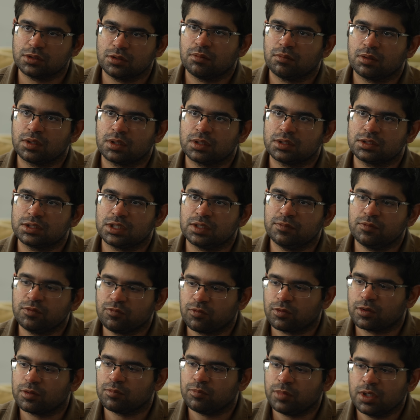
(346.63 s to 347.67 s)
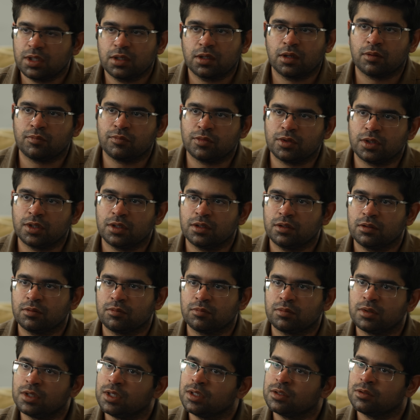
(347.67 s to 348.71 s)
Because even for a big company,
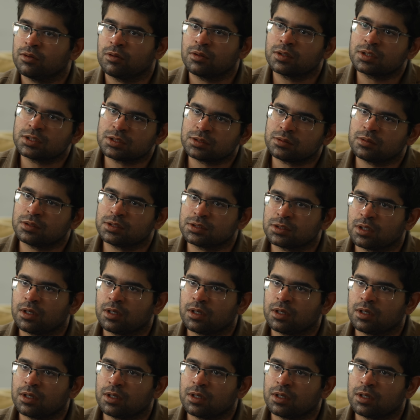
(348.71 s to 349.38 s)
playing the orchestra is